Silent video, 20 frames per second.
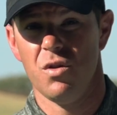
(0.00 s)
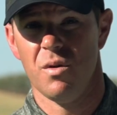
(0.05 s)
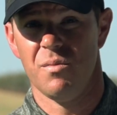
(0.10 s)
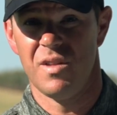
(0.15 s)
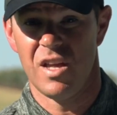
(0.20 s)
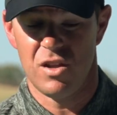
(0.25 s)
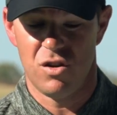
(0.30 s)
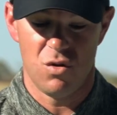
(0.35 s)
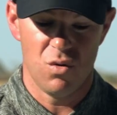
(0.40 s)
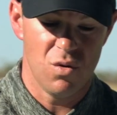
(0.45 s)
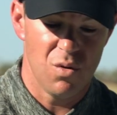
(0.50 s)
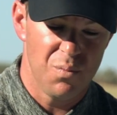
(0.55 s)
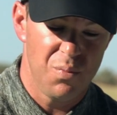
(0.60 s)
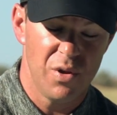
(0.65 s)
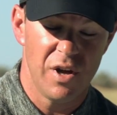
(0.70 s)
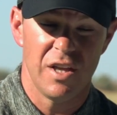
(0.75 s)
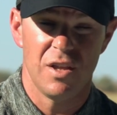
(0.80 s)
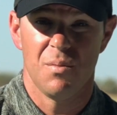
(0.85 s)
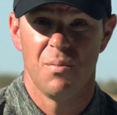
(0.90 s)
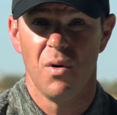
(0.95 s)
them that you can
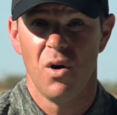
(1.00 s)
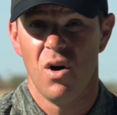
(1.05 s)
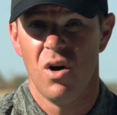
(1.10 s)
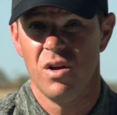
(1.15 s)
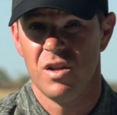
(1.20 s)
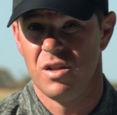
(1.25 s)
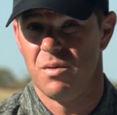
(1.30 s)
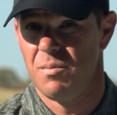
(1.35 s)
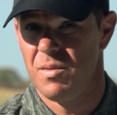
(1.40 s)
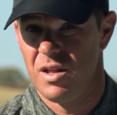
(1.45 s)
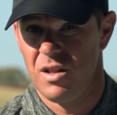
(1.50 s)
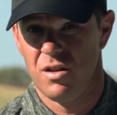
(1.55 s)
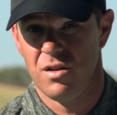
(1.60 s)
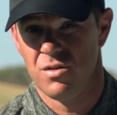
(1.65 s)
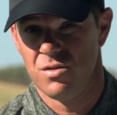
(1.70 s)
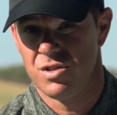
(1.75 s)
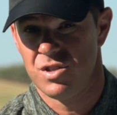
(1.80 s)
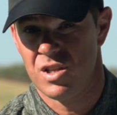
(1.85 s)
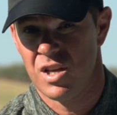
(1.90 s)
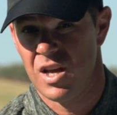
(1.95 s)
play the ball in the middle of
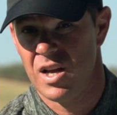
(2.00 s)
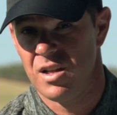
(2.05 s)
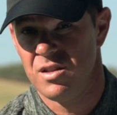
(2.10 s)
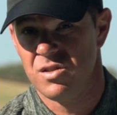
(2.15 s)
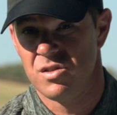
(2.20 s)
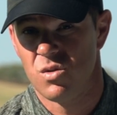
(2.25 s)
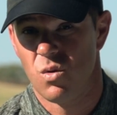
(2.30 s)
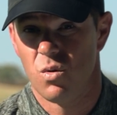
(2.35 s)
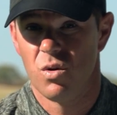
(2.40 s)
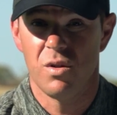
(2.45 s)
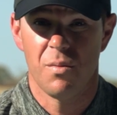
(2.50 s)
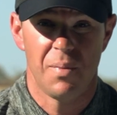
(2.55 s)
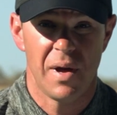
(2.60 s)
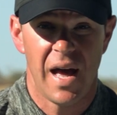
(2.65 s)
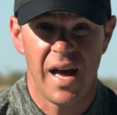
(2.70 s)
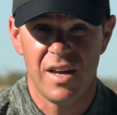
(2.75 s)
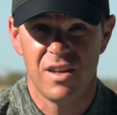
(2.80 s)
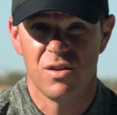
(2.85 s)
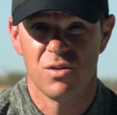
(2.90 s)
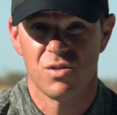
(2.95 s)
your stance or the
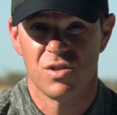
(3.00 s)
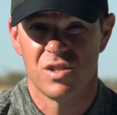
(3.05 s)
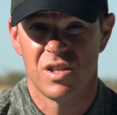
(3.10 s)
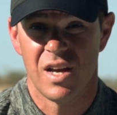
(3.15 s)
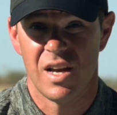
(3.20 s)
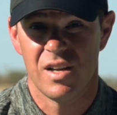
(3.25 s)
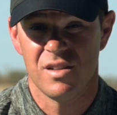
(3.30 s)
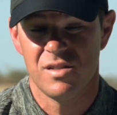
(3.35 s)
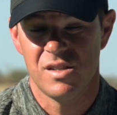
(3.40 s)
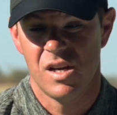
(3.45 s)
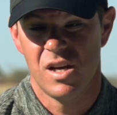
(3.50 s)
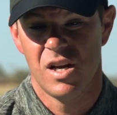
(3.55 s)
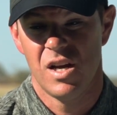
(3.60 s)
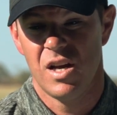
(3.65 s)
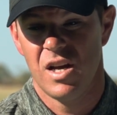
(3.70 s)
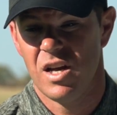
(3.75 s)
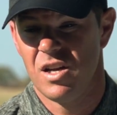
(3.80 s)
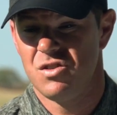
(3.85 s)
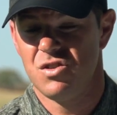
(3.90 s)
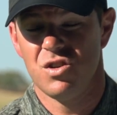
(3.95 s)
back of your stance,
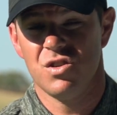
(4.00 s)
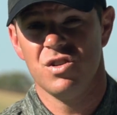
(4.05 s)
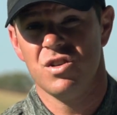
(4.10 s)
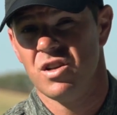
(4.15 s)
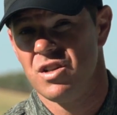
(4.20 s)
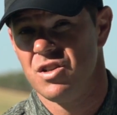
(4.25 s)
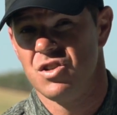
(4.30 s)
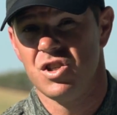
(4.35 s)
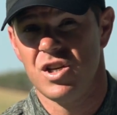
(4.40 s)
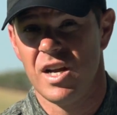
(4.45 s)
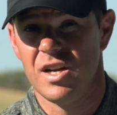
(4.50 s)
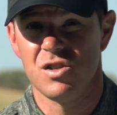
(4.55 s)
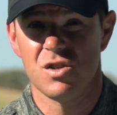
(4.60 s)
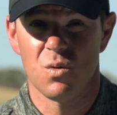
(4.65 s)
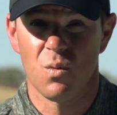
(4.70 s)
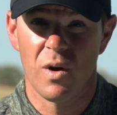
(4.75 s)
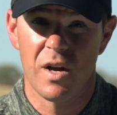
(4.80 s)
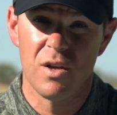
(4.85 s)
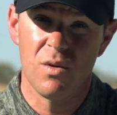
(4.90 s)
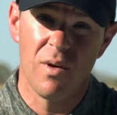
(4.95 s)
it's just going to change
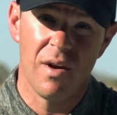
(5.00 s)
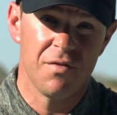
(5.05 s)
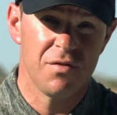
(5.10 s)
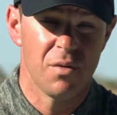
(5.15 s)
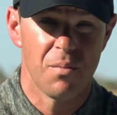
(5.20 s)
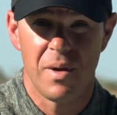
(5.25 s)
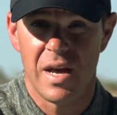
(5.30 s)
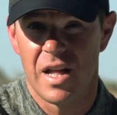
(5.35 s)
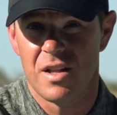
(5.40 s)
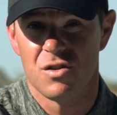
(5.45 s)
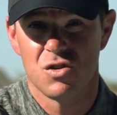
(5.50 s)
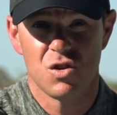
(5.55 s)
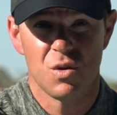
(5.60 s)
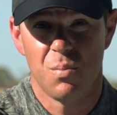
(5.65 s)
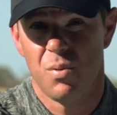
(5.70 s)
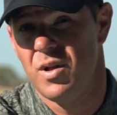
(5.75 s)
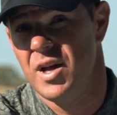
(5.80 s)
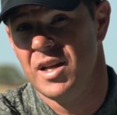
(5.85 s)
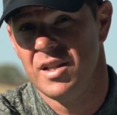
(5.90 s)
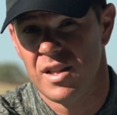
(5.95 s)
the way you have to manage the
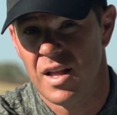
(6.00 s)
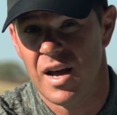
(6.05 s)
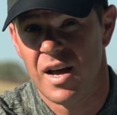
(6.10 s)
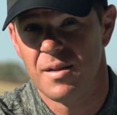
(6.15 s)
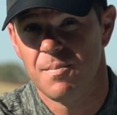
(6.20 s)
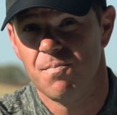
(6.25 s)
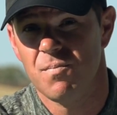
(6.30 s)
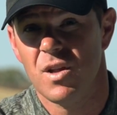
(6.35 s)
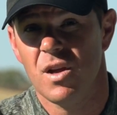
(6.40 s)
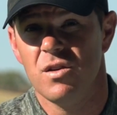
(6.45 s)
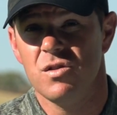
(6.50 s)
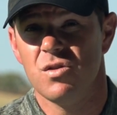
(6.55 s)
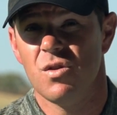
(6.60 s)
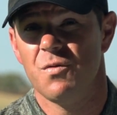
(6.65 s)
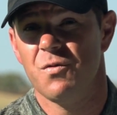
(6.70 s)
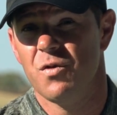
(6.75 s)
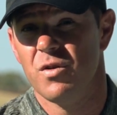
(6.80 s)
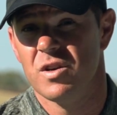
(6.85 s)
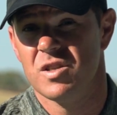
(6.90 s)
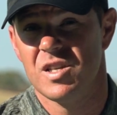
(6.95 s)
plane line. So
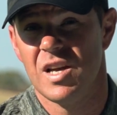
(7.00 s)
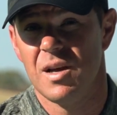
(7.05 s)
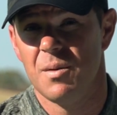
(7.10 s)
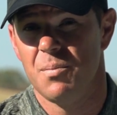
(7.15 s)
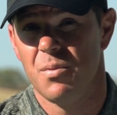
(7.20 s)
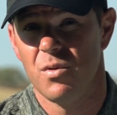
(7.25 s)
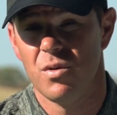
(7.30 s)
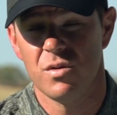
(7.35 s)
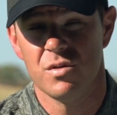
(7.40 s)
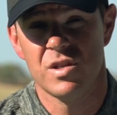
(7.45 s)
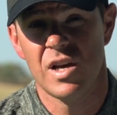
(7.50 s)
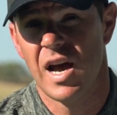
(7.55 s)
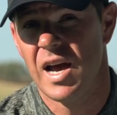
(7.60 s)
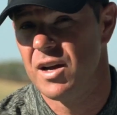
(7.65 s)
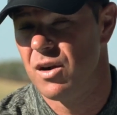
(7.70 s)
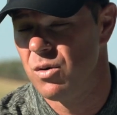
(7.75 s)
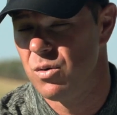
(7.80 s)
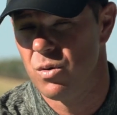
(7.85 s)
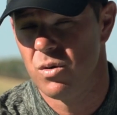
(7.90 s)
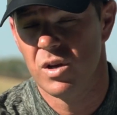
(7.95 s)
for example,
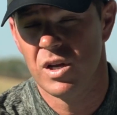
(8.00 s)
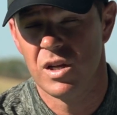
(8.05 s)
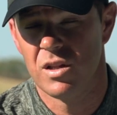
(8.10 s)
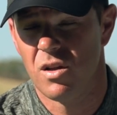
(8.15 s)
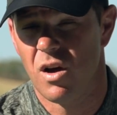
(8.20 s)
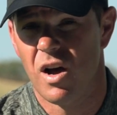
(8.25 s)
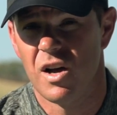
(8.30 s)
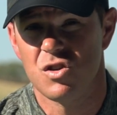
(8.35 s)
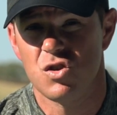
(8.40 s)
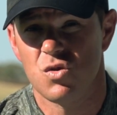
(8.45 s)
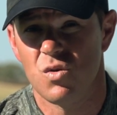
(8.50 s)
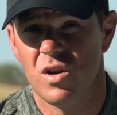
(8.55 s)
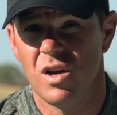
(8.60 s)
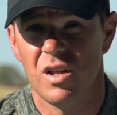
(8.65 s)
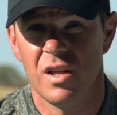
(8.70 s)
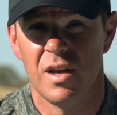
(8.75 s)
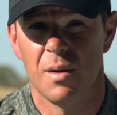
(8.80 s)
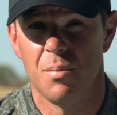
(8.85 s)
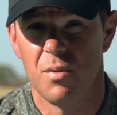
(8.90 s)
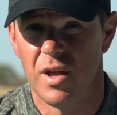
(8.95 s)
Tiger in
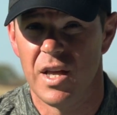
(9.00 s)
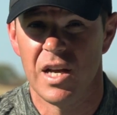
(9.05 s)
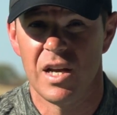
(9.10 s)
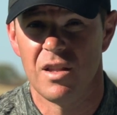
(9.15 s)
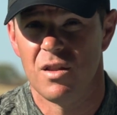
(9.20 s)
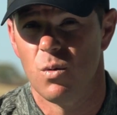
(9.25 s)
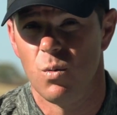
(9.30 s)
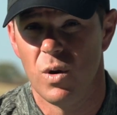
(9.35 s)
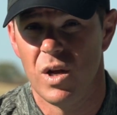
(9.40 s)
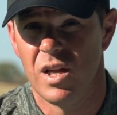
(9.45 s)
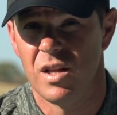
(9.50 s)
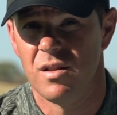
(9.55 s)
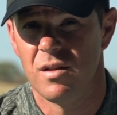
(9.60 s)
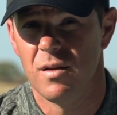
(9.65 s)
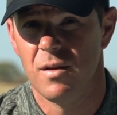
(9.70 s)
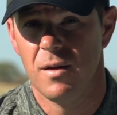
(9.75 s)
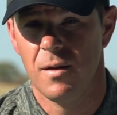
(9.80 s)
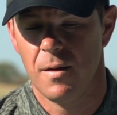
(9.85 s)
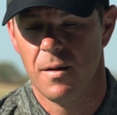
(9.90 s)
Australia playing in the wind,